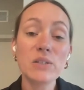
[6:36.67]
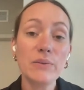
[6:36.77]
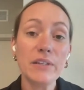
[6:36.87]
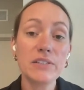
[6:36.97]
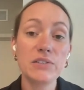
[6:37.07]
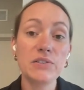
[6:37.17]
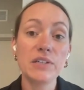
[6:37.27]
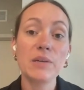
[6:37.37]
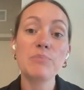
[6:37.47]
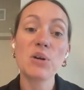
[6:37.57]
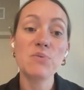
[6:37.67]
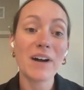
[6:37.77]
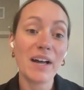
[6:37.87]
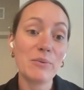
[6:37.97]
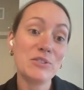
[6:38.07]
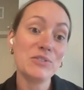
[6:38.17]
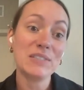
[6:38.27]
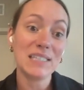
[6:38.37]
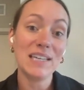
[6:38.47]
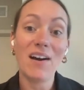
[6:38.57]
Also in the student profile, what
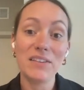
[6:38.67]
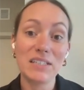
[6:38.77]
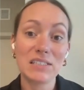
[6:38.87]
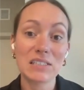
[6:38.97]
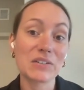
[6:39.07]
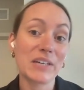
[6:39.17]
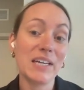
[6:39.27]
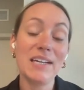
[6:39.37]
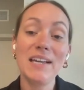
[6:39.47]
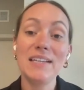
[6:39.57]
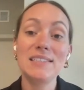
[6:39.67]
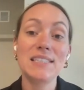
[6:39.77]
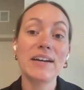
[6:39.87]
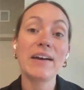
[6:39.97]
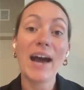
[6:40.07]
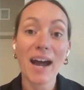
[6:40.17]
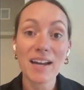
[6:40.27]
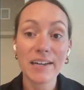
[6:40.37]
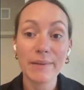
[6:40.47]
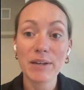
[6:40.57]
you see on the screen is their
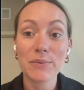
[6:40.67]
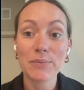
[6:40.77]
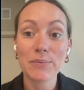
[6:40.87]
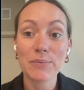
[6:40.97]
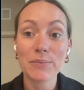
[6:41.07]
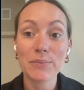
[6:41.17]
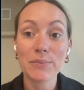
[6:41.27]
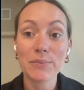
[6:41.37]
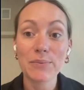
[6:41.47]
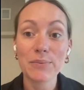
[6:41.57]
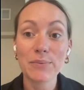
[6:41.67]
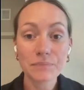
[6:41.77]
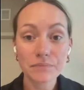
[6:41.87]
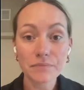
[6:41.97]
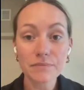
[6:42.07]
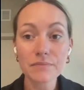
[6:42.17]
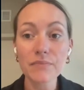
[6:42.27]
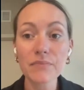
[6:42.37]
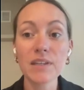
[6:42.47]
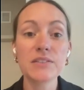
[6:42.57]
academic reading level.
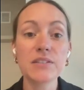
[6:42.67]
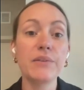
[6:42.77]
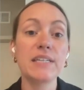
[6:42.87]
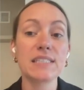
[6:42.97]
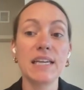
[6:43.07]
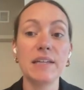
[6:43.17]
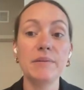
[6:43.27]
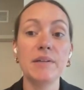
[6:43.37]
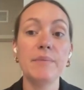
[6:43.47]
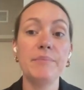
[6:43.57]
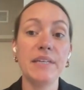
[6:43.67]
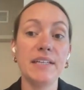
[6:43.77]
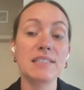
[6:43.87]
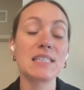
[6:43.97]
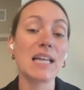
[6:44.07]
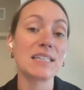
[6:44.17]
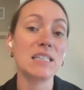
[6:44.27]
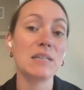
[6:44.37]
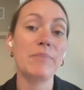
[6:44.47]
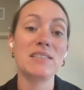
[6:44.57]
So this can be
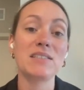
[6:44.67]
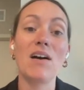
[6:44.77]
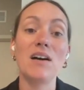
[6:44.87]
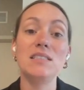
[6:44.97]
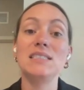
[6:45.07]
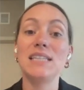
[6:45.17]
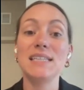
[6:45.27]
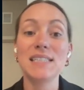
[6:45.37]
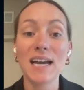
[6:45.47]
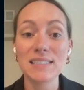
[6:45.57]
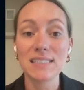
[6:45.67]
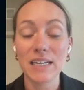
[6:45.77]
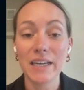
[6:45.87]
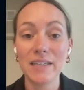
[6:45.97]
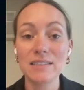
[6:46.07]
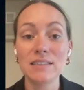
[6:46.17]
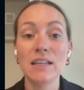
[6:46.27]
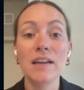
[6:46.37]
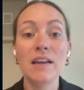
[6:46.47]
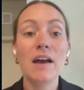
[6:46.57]
selected based on state
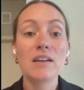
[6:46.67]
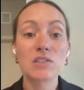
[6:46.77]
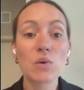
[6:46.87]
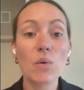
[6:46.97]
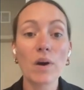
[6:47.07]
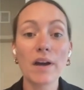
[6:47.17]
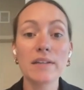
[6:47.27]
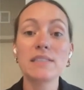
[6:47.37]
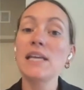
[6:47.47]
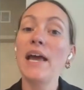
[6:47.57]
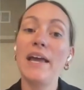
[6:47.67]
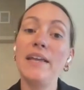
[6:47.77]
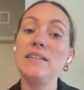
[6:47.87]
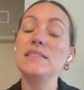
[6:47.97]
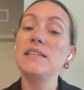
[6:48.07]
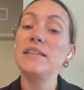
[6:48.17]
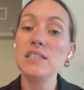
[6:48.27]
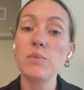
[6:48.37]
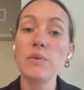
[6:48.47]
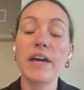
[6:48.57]
testing, scores, and
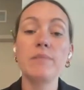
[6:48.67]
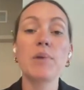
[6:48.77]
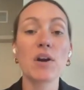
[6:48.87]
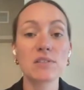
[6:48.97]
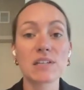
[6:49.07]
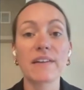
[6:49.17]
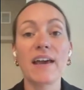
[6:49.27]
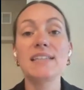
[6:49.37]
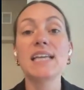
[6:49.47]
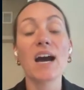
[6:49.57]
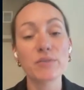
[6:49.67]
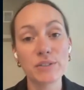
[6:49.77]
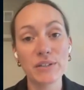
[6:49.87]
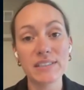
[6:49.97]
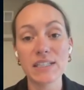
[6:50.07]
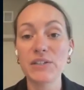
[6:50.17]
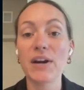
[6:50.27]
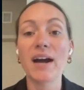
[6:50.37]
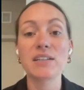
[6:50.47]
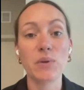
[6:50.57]
this will then personalize how students
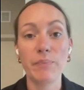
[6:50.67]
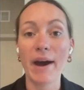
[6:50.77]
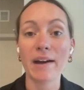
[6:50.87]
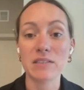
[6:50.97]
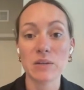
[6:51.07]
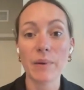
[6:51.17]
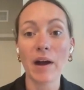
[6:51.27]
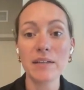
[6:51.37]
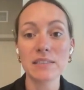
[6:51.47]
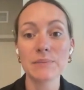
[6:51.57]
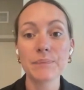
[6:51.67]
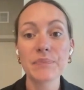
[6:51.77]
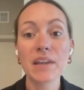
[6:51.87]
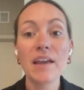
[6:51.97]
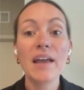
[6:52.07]
interact with Baxterbot.